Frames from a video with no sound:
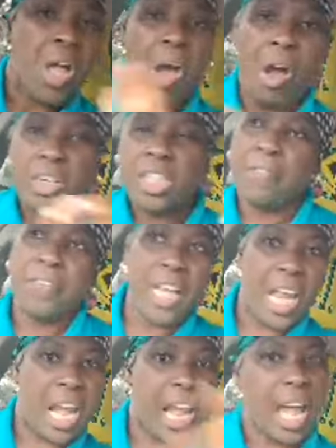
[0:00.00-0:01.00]
Oh, she fi
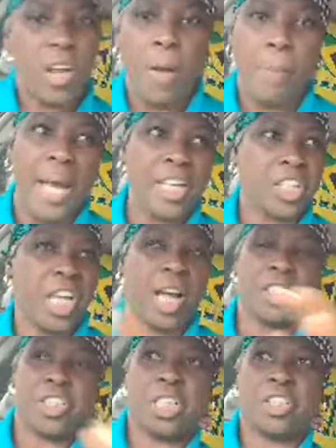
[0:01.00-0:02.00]
get locked up. And
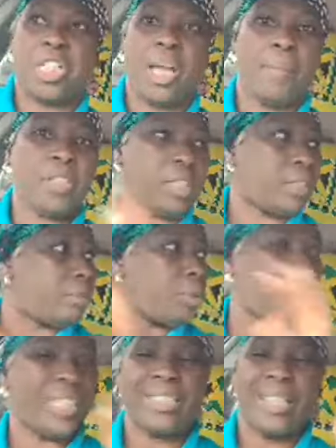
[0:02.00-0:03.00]
she must
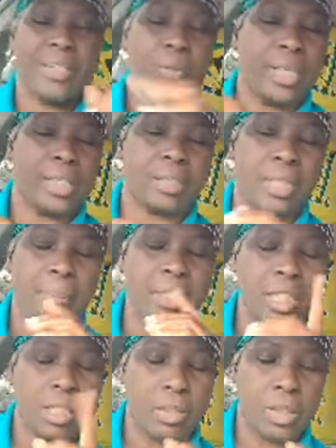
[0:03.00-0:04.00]
do this and do that. Let me
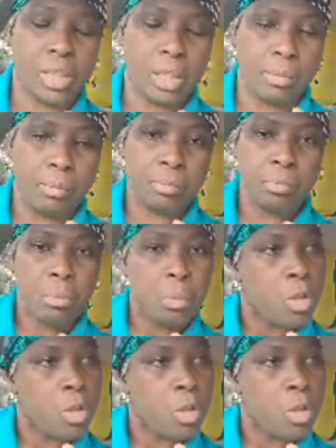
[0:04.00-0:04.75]
tell you something.